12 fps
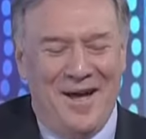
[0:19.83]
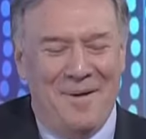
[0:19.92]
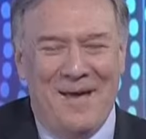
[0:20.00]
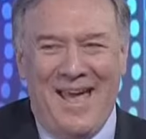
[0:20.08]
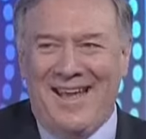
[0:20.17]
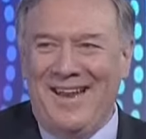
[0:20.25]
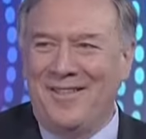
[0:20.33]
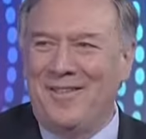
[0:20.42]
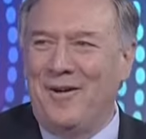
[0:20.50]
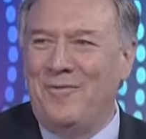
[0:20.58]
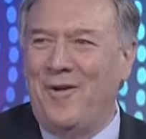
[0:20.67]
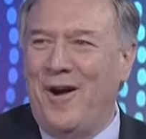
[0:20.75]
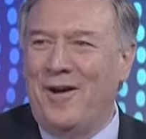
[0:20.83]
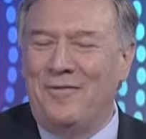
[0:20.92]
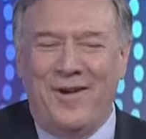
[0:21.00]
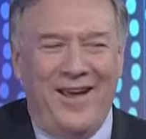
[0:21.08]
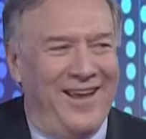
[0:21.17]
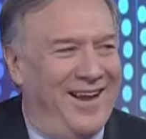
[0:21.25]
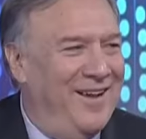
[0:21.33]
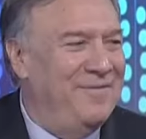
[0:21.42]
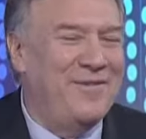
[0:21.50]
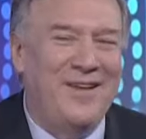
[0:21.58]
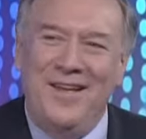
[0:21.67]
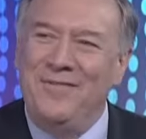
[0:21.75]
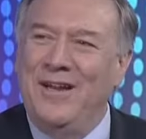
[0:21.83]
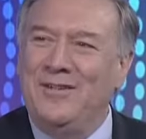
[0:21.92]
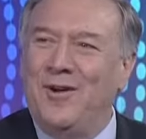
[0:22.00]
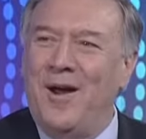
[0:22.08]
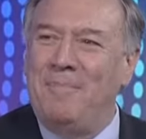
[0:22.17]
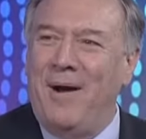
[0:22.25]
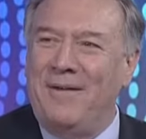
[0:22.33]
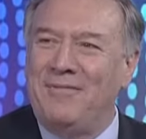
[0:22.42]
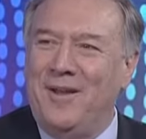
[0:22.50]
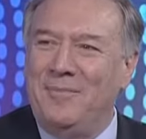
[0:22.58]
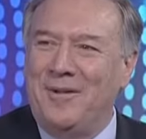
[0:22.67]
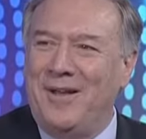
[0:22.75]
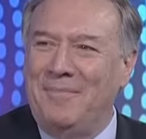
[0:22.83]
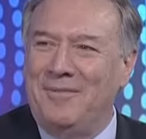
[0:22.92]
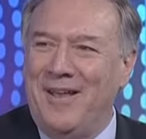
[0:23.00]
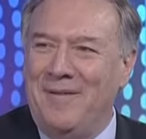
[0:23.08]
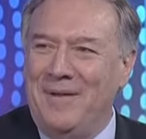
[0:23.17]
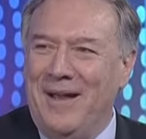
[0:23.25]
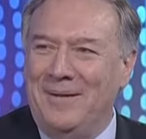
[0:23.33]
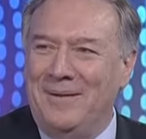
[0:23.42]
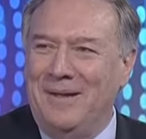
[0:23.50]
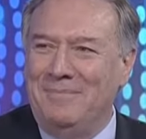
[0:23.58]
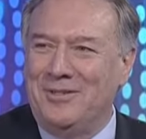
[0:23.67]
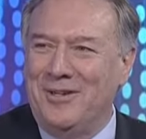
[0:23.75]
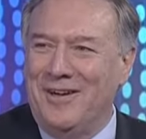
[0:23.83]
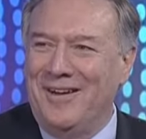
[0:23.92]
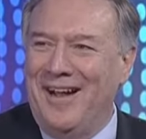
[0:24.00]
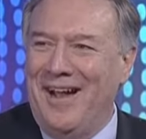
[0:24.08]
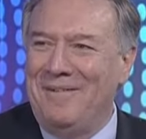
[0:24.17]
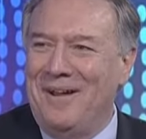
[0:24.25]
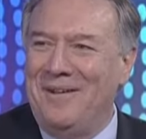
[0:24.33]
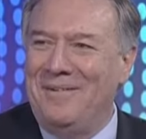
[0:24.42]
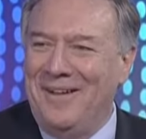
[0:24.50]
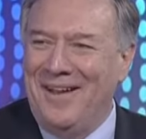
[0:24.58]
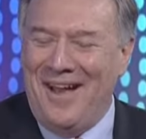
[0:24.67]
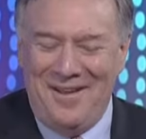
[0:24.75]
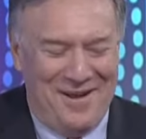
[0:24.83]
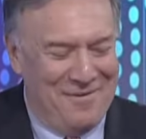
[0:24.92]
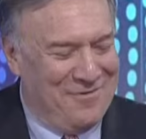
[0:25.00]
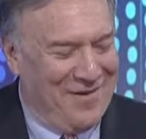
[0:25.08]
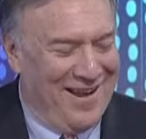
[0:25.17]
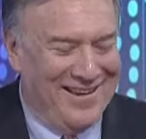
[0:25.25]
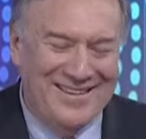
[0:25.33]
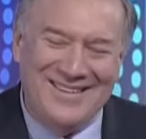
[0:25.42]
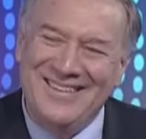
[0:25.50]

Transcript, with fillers: I'm hanging in so far. If I, uh, if I drop off, someone will come save me, I, I'm sure. I, I, I'm fine.